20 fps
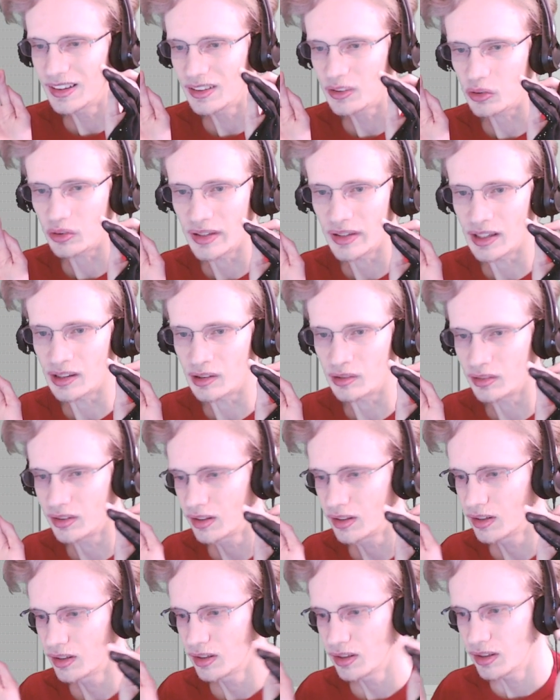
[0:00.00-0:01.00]
To now,
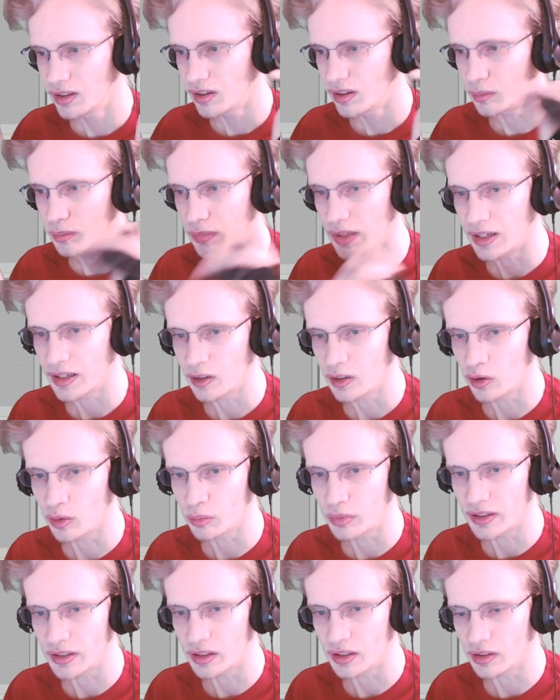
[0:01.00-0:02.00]
man, I hope
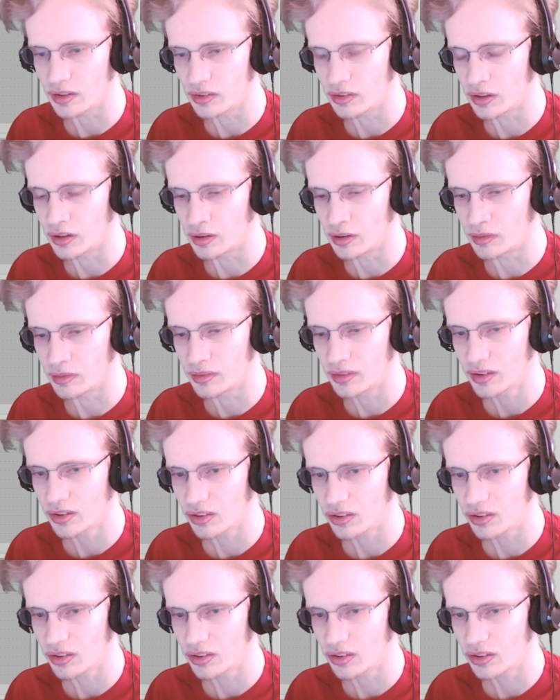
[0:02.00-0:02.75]
I get, you know,